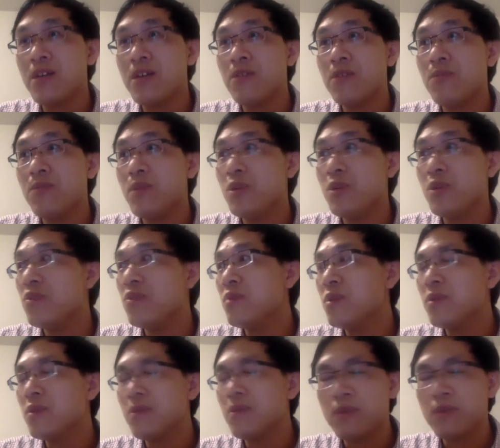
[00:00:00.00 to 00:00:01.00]

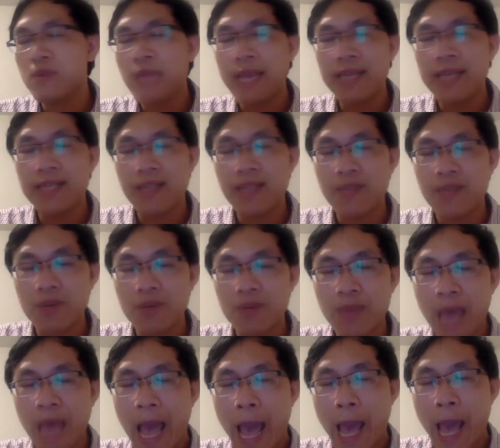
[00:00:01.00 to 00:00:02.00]
take some of
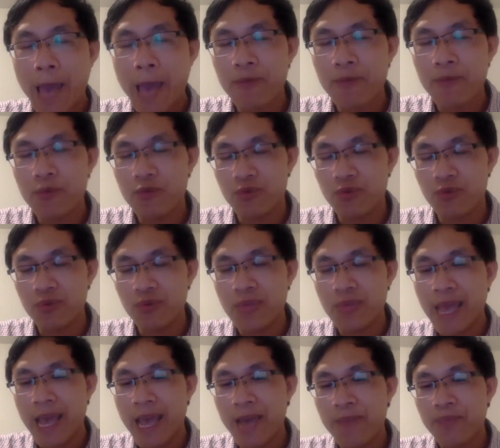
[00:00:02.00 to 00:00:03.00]
time to do
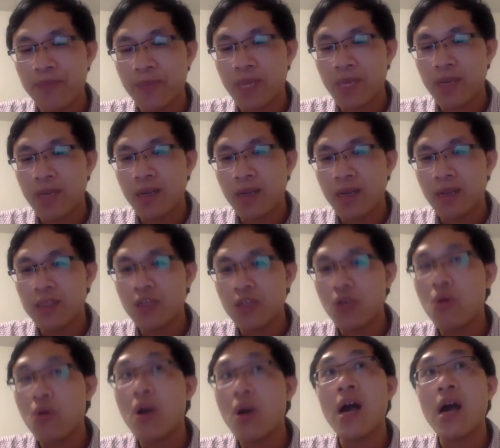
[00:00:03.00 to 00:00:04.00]
that.
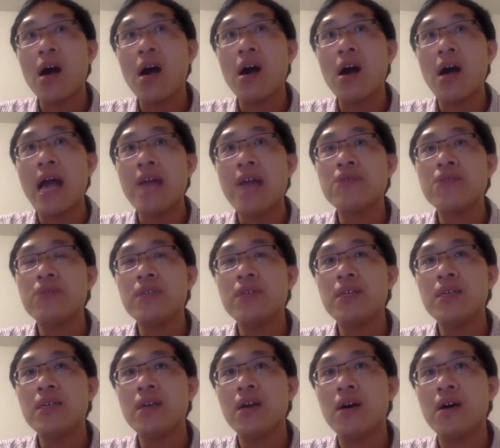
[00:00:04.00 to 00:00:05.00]
So
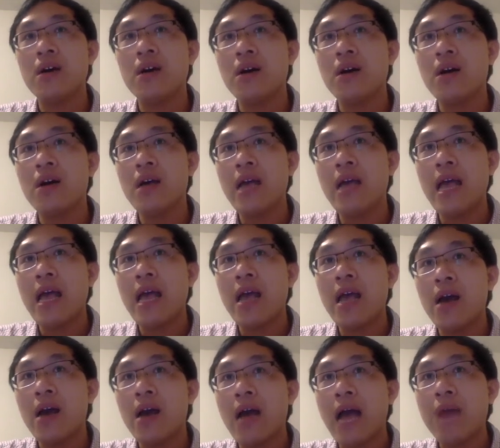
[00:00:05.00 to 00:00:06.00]
actually,
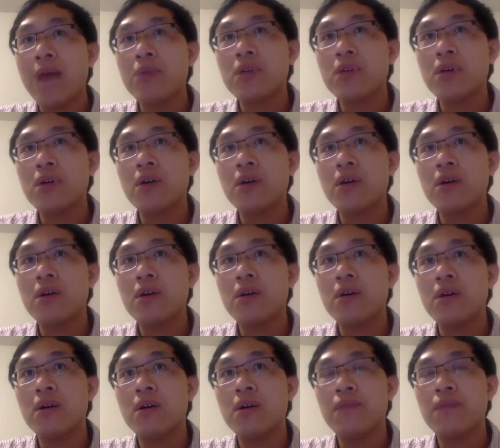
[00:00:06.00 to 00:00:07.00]
after
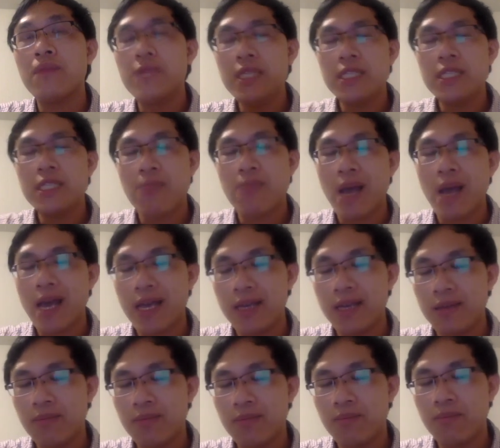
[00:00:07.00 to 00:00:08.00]
finish
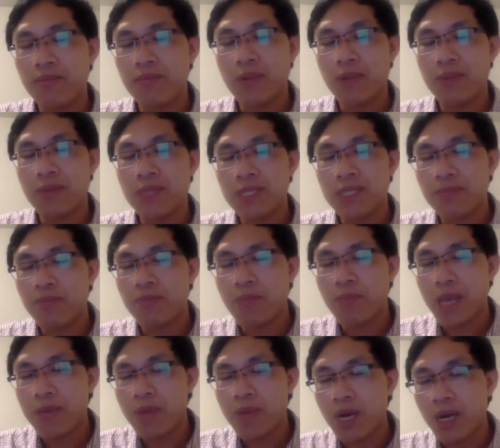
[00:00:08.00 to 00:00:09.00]
my published
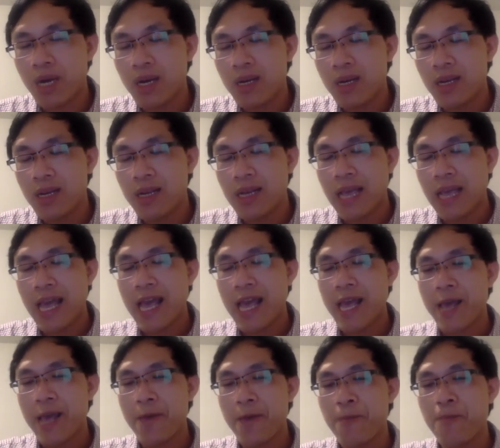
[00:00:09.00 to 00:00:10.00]
paper,
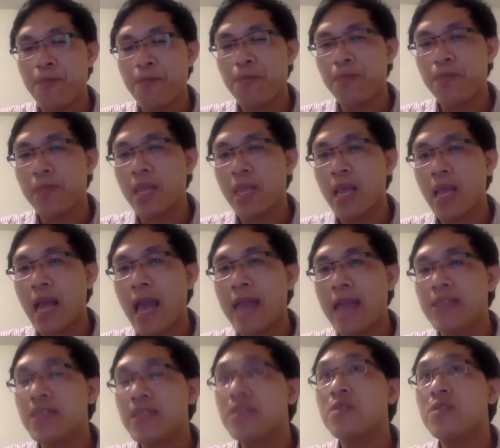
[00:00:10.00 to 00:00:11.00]
I
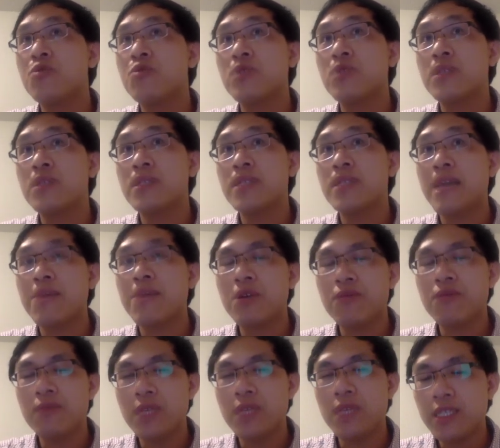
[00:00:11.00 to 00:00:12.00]
just use
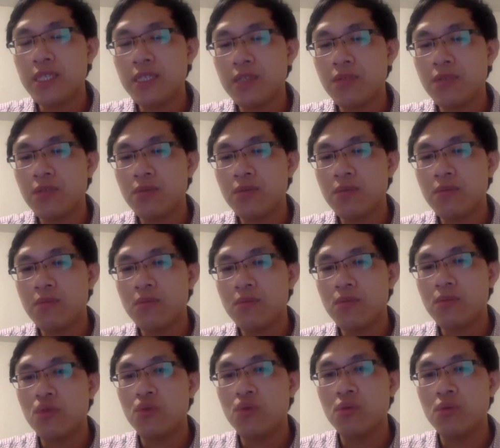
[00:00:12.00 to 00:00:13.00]
several weeks
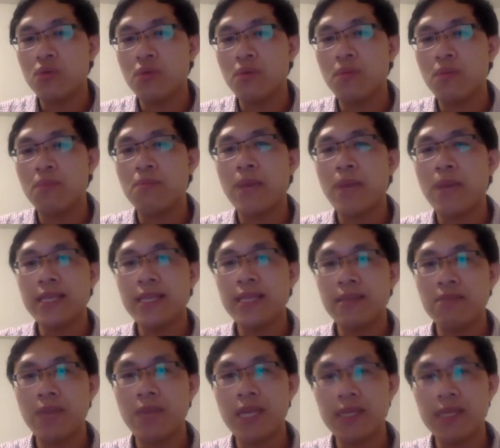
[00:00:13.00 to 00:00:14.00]
to make
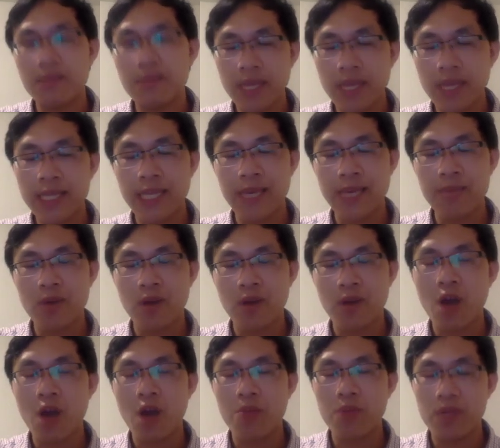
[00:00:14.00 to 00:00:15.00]
them a
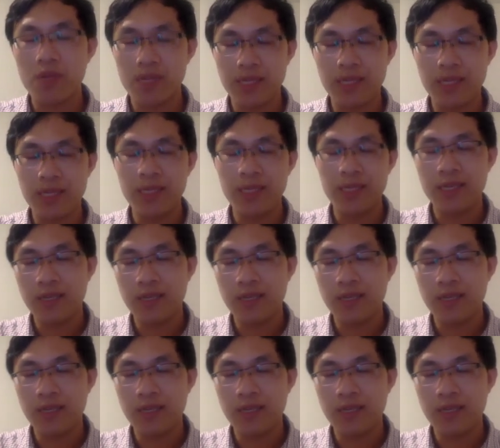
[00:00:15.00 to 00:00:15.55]
complete